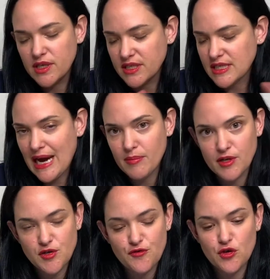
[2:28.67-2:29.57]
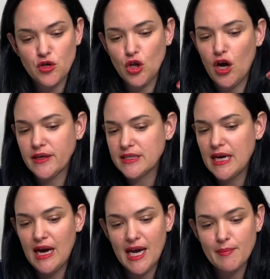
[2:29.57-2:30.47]
established for a long
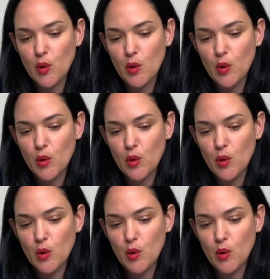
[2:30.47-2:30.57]
time.